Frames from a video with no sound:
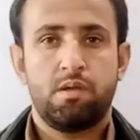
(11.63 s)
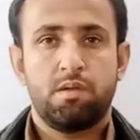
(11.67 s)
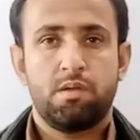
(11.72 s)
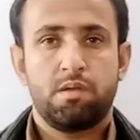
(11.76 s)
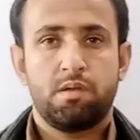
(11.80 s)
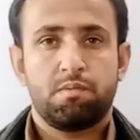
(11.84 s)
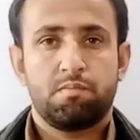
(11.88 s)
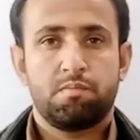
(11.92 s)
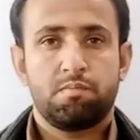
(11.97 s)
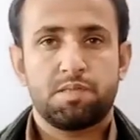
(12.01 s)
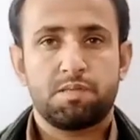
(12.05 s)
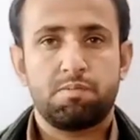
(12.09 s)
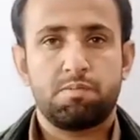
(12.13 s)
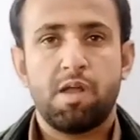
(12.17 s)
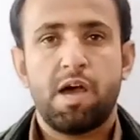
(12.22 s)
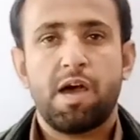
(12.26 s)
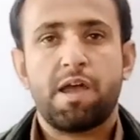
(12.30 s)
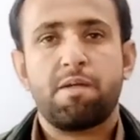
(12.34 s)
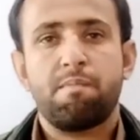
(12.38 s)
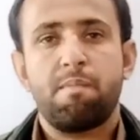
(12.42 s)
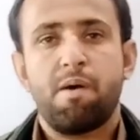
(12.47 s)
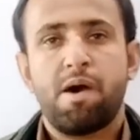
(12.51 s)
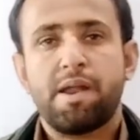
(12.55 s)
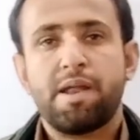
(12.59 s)

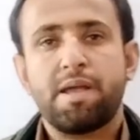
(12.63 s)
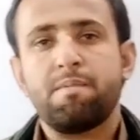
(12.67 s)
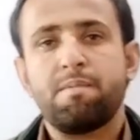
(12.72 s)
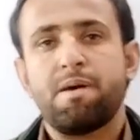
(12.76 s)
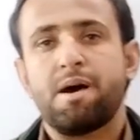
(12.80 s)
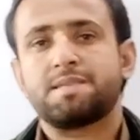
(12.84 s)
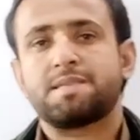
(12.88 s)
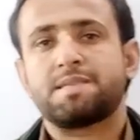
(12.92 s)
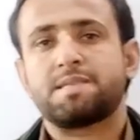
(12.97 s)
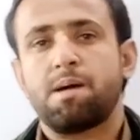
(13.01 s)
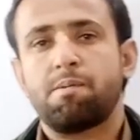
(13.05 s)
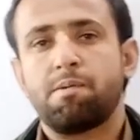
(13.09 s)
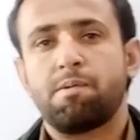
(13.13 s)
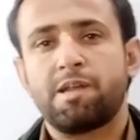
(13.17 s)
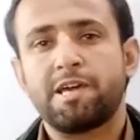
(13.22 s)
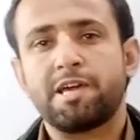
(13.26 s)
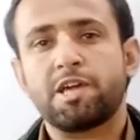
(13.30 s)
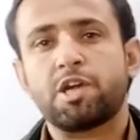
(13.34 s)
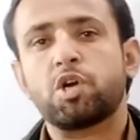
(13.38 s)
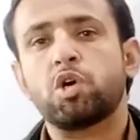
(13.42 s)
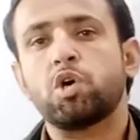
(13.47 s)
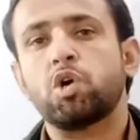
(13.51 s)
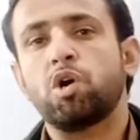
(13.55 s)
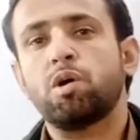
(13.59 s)
Bismillahirrahmanirrahim. Assalamu
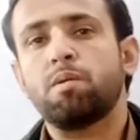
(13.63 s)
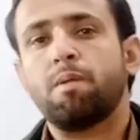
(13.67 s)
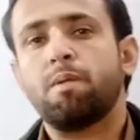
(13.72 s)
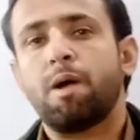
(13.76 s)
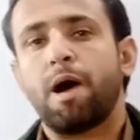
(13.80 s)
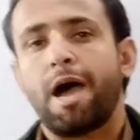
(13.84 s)
alaikum.